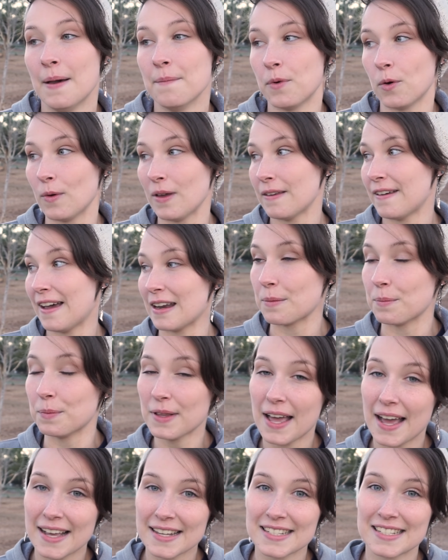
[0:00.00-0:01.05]
But we have a
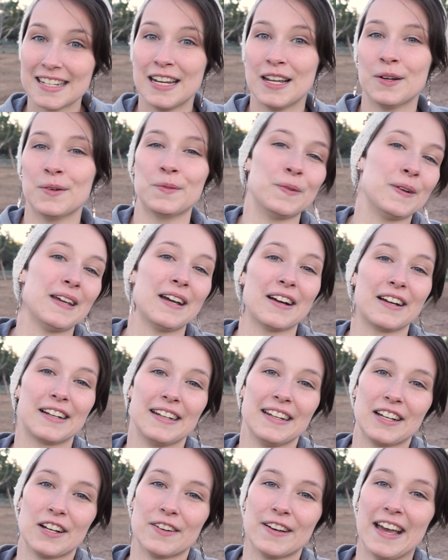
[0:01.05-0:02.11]
blast. We are
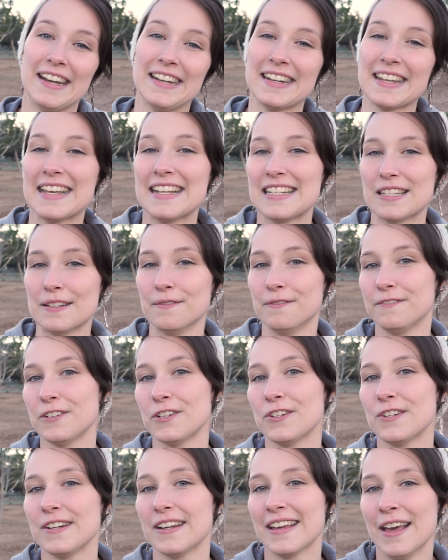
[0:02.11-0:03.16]
going to go ahead and eat some
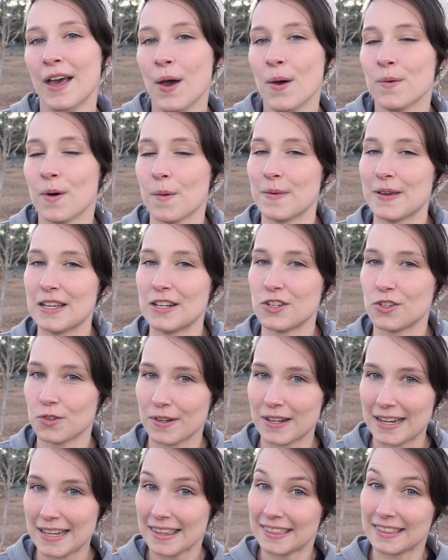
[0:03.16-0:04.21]
food while we
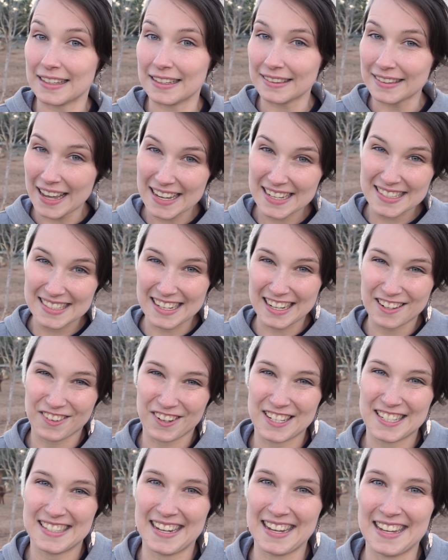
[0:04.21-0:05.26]
enjoy the last night of
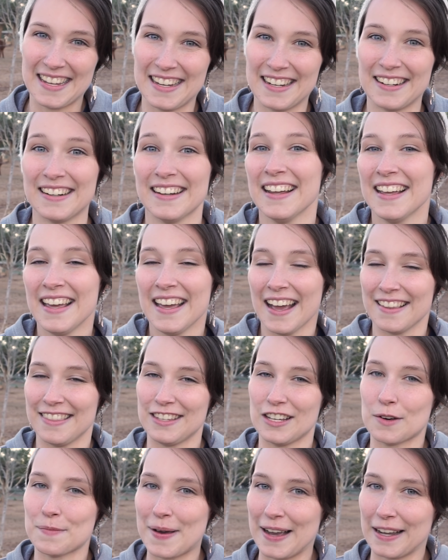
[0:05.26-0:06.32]
our stay here at
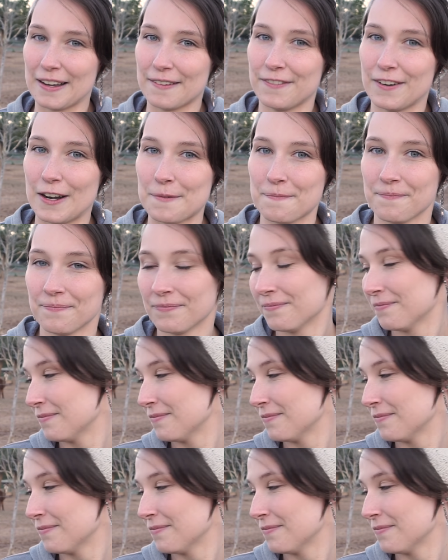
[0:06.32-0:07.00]
the alpaca farm.